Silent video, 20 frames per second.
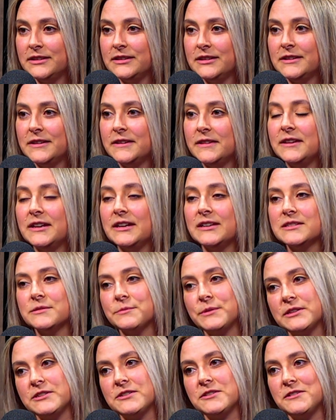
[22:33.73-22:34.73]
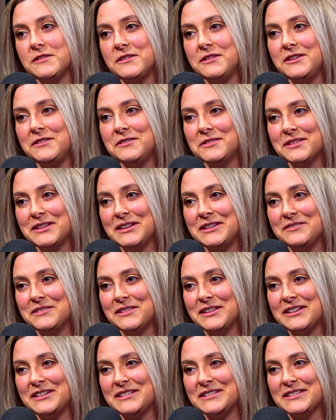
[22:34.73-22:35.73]
And then I switched to the legal side of
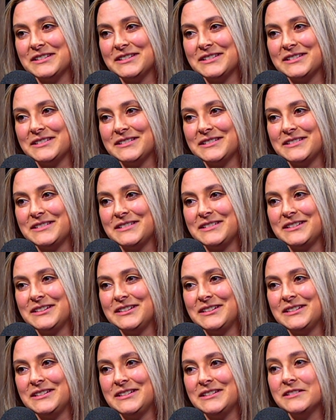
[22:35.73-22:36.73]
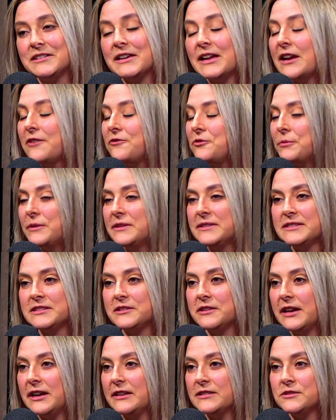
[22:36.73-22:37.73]
things. Everyone still
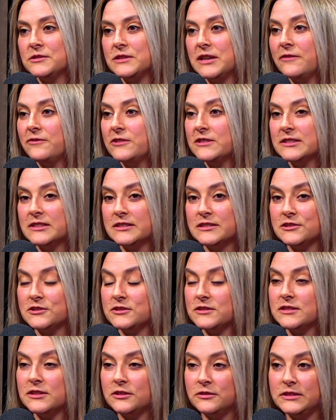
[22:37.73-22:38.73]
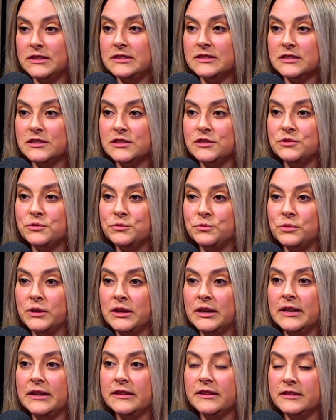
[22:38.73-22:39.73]
has to, every solicitor still needs to know
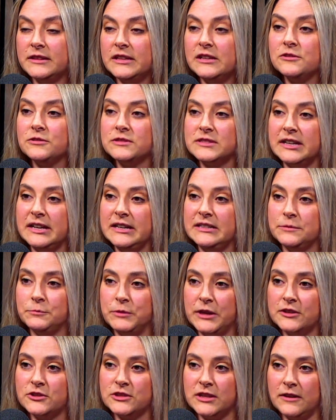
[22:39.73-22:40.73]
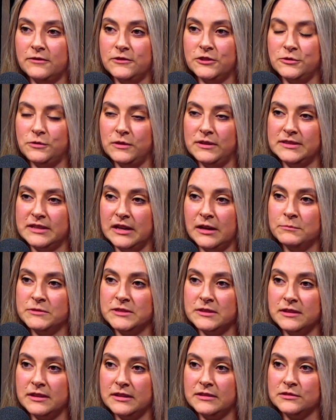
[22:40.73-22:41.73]
the legal side, and we actually have to do exams
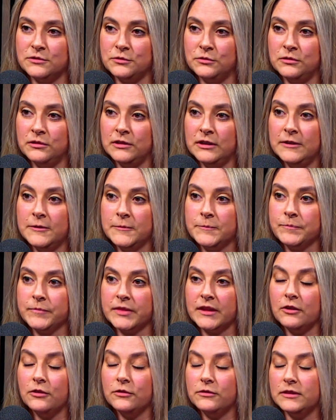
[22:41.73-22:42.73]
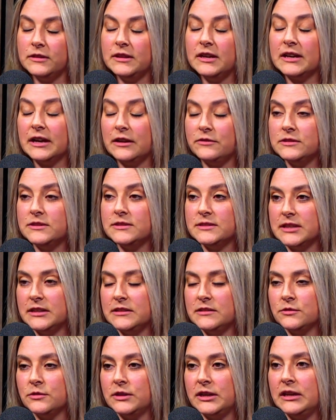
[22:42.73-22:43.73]
and things on the accounting
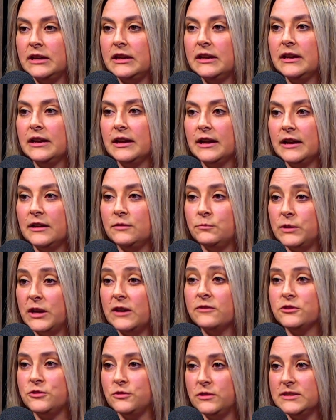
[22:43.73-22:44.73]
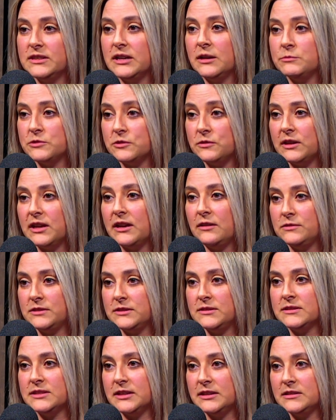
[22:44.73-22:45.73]
side, and we have to do exams on the accounting
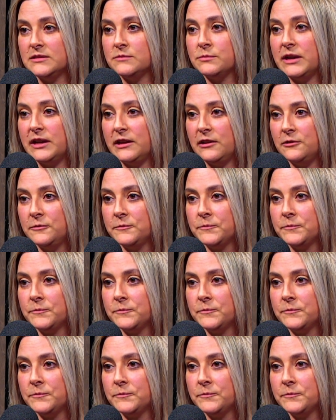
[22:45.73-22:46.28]
side as well.